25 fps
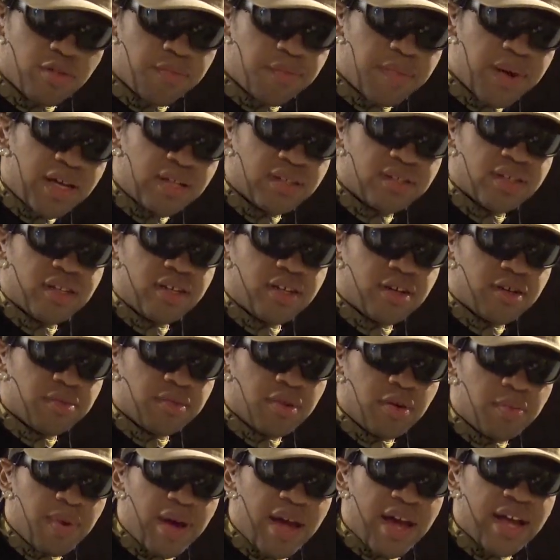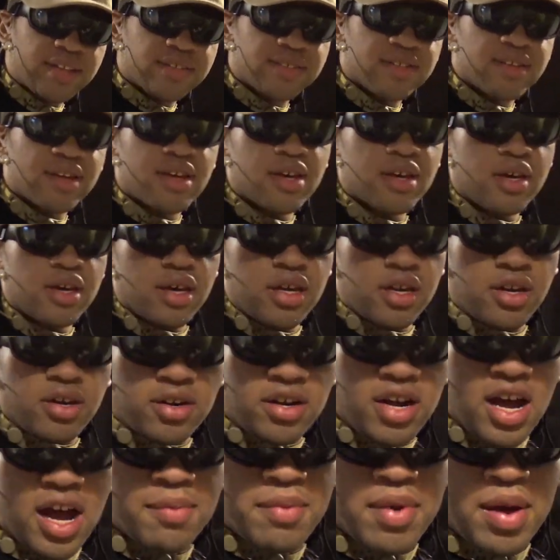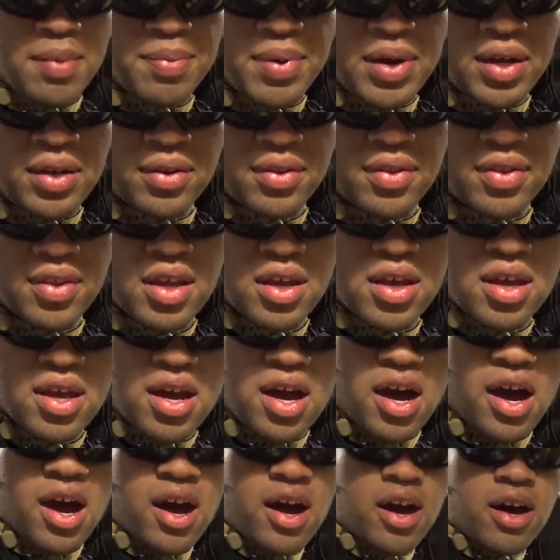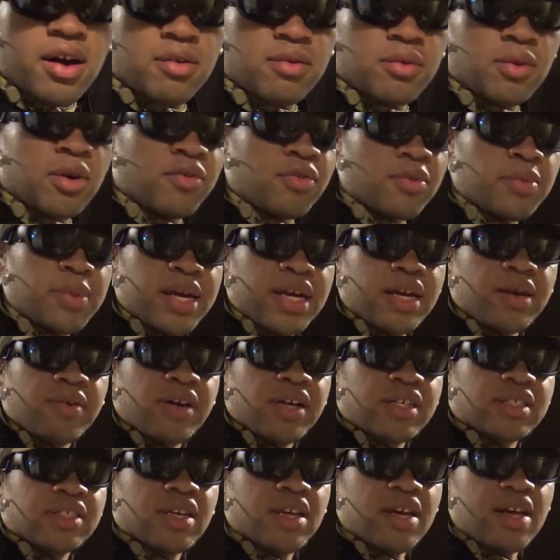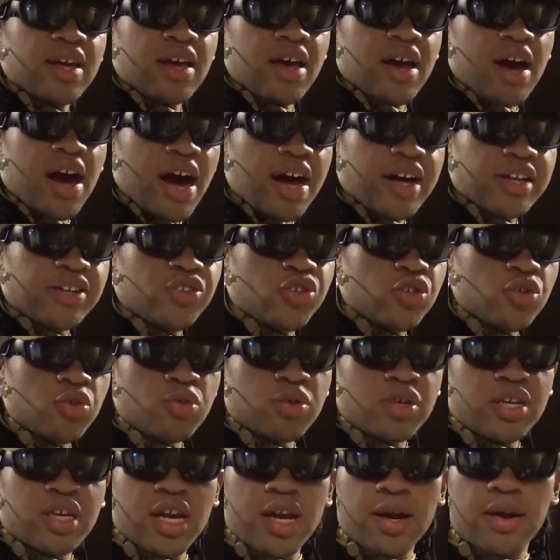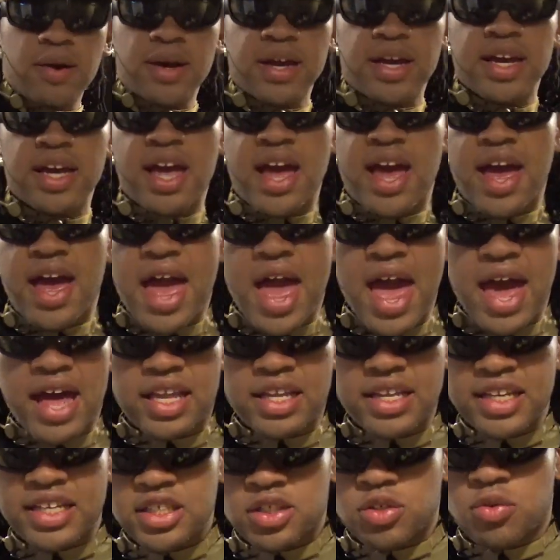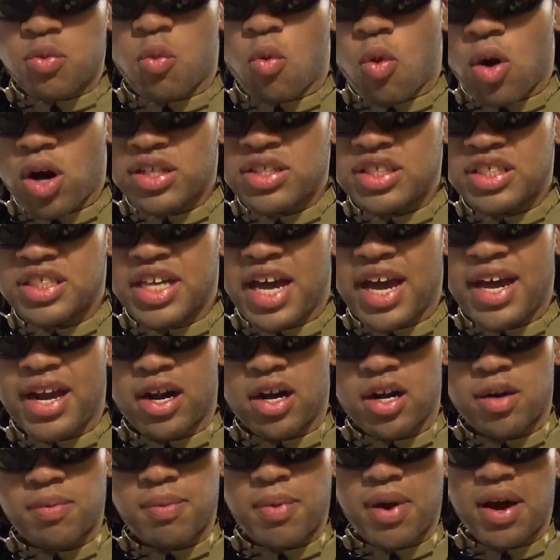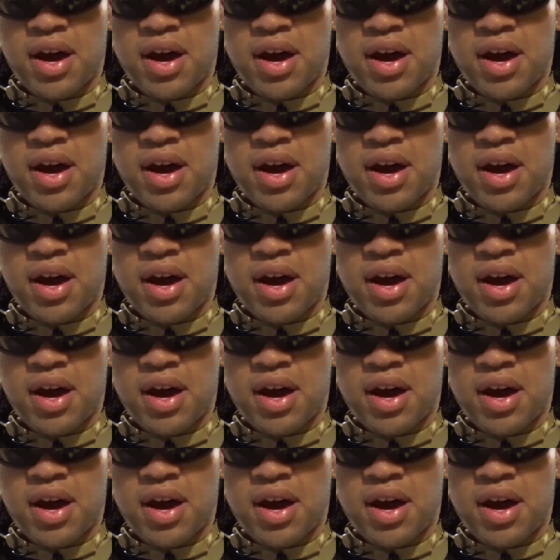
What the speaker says: your belt on your pants and your combat belt. Well, for me, anyways, I do carry at least one sidearm.